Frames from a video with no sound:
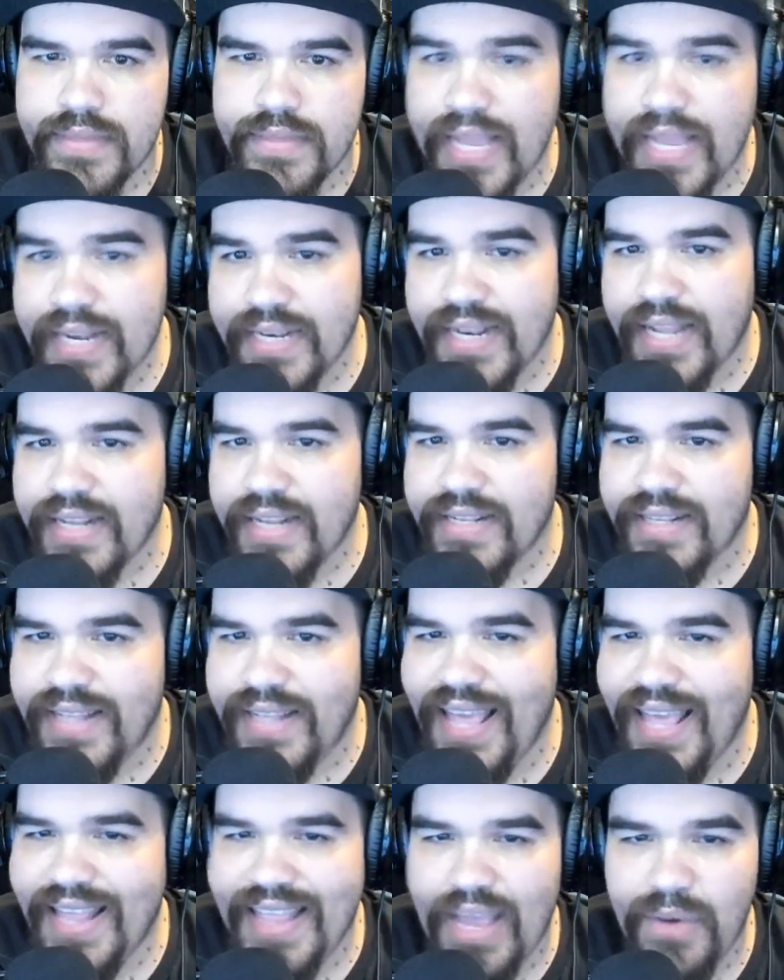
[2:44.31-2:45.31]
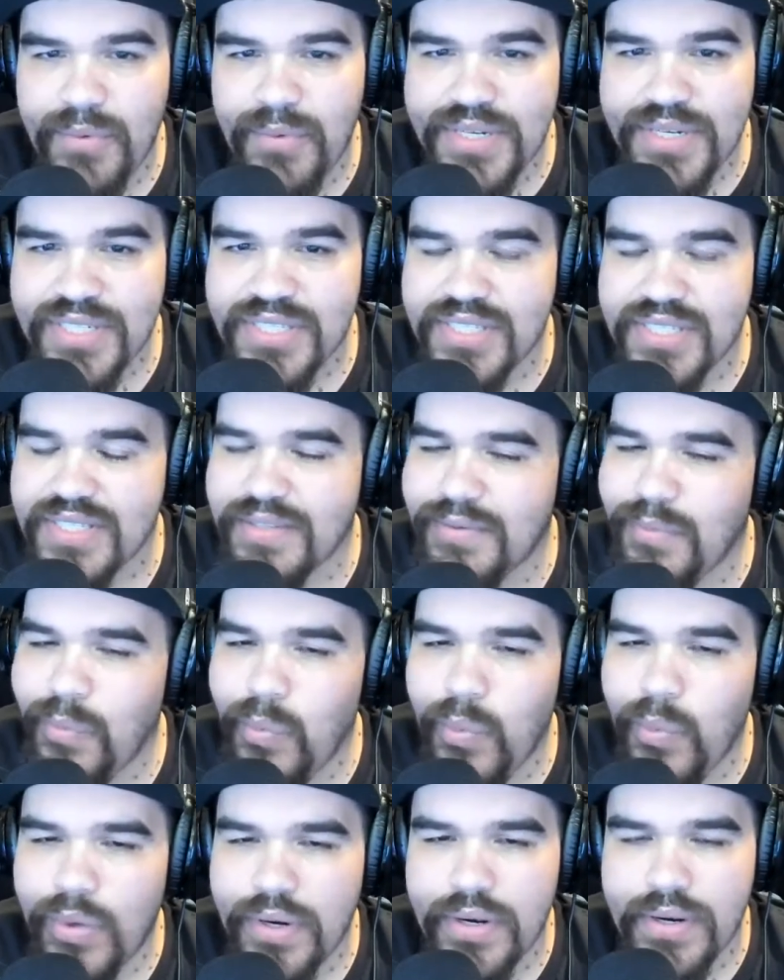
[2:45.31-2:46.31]
That one is
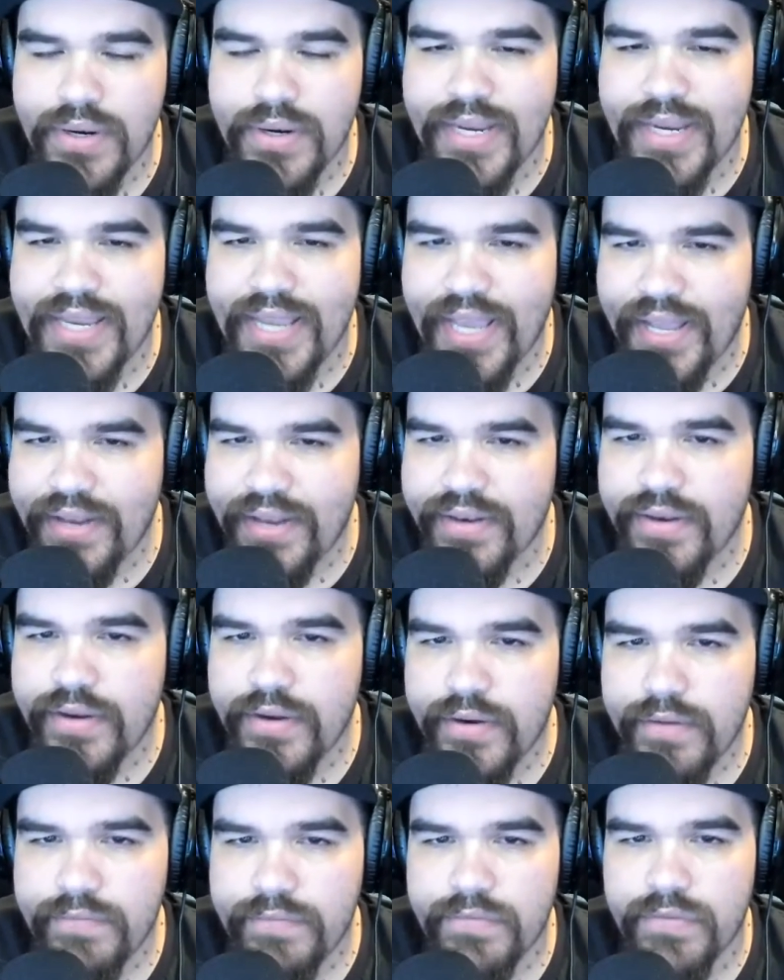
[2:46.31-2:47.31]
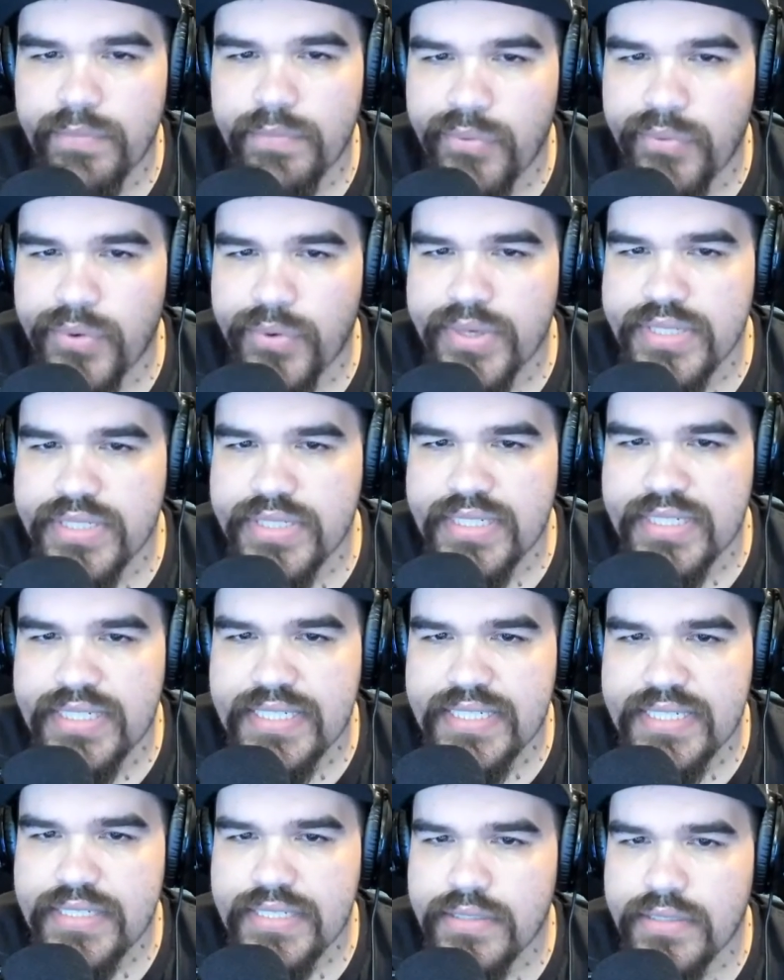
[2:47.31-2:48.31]
what a get. For Pro Wrestling
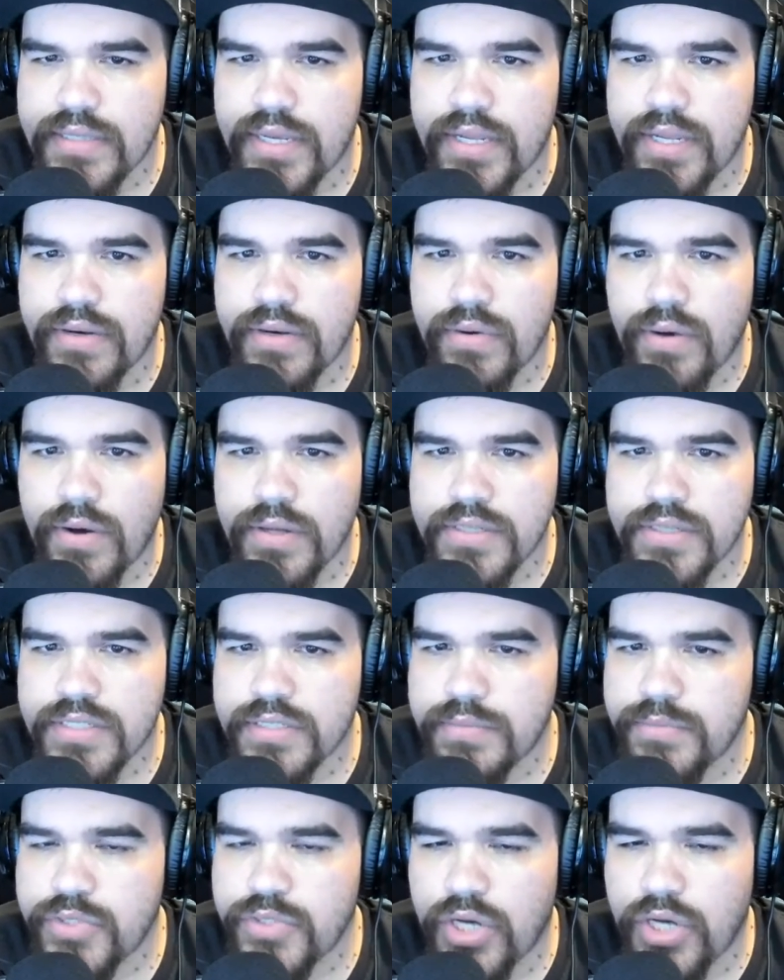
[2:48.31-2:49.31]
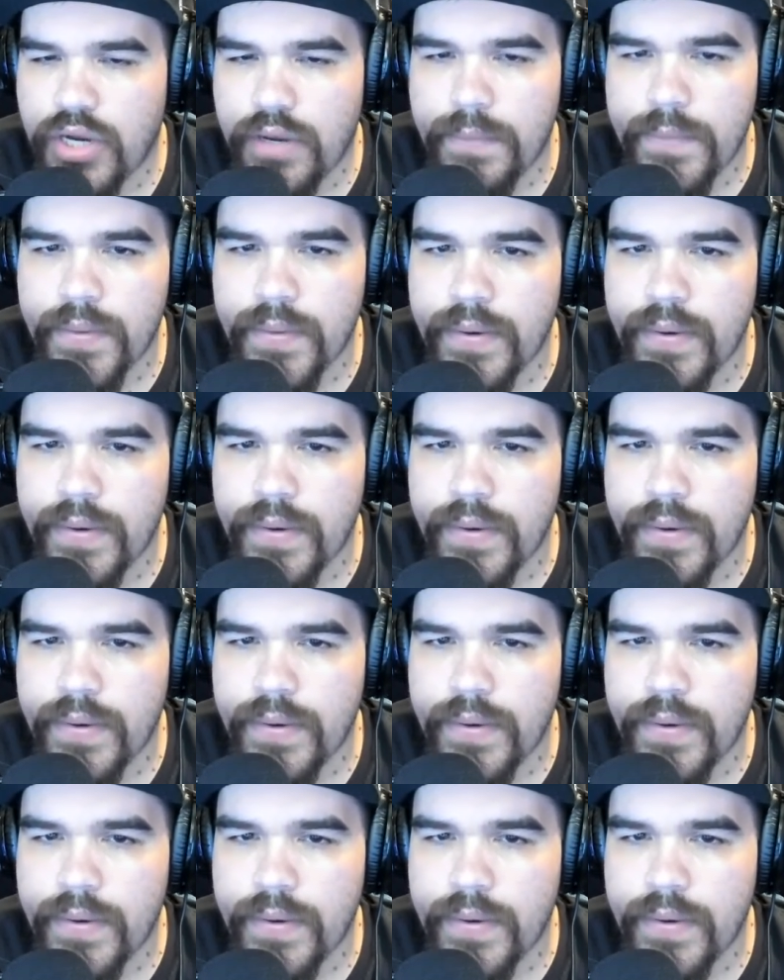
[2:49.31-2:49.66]
Tees, and awesome job.